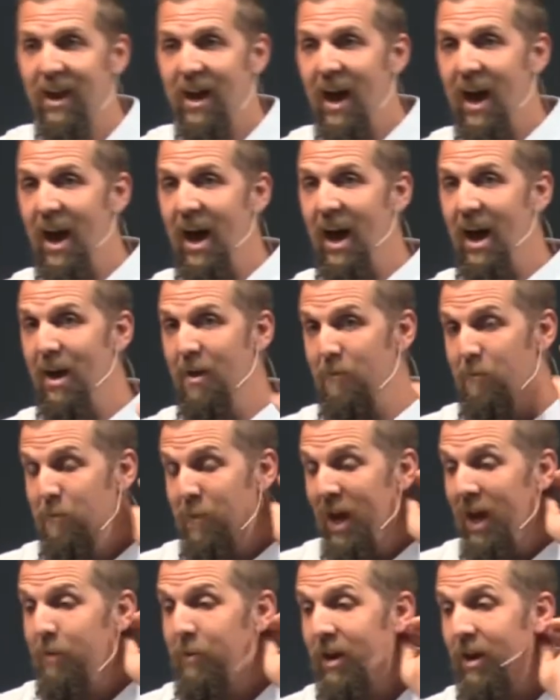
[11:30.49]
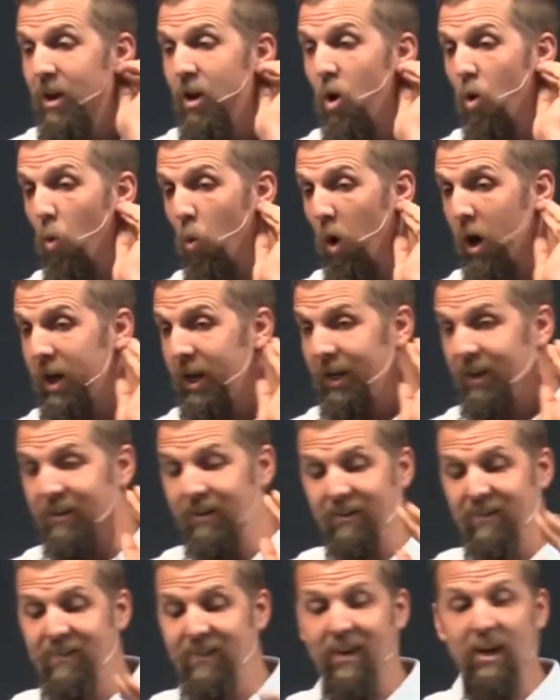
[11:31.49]
uh, maybe wanting
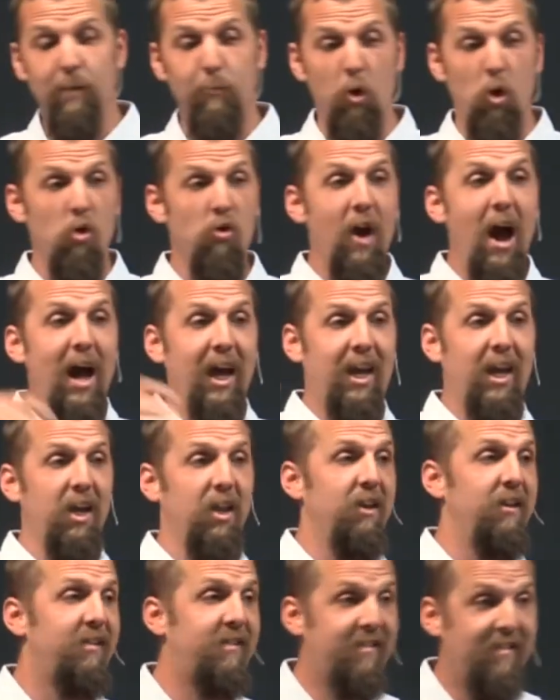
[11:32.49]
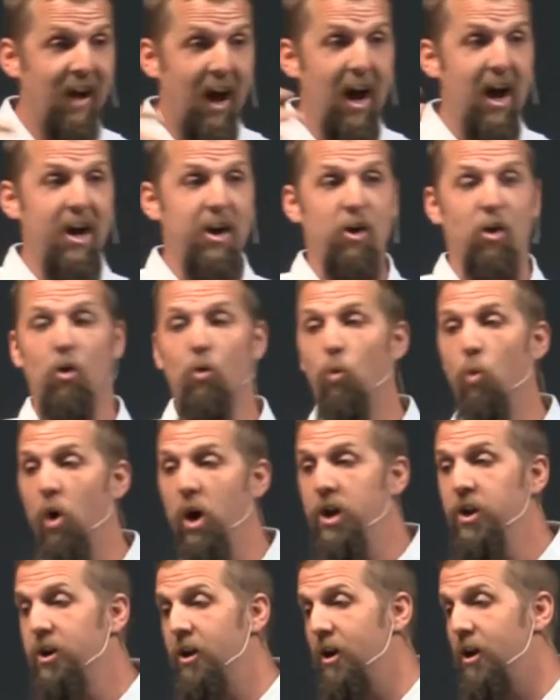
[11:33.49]
to see a miraculous sign or
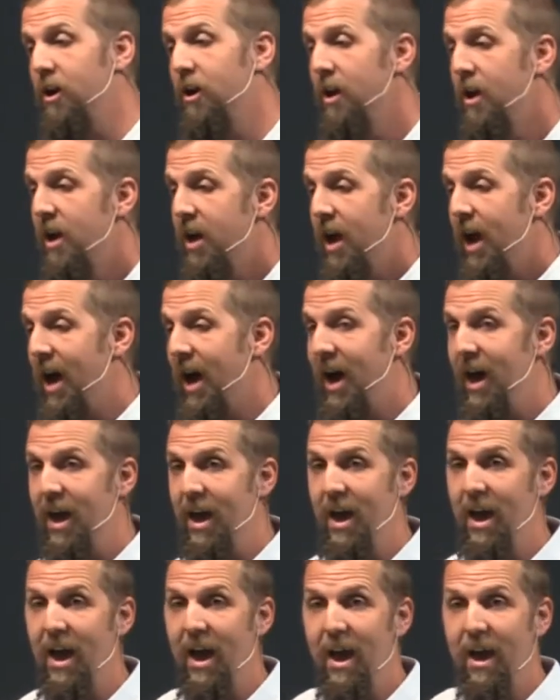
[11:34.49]
wonder, uh,